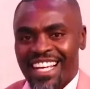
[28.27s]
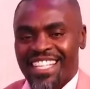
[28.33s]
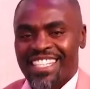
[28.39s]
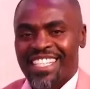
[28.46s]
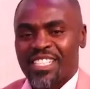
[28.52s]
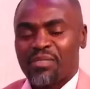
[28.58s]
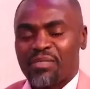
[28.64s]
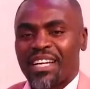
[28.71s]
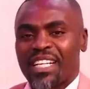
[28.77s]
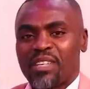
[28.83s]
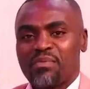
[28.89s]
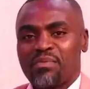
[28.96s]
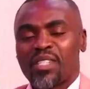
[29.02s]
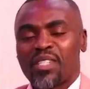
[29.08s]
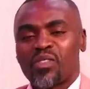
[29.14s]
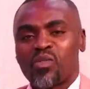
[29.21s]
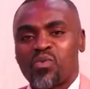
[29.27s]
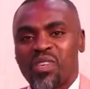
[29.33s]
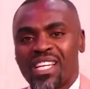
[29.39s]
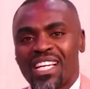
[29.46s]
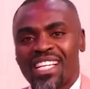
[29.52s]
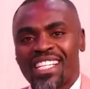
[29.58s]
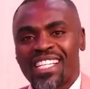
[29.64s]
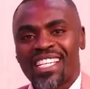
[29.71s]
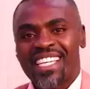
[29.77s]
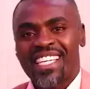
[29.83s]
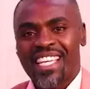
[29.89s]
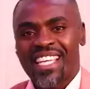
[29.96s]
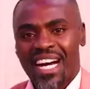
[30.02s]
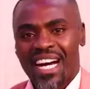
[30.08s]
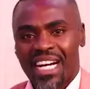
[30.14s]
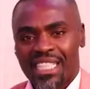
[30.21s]
Yes, my name is Willie
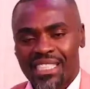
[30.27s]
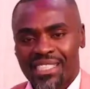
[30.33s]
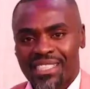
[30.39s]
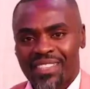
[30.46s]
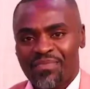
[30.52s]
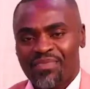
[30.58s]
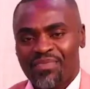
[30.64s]
Kinyash.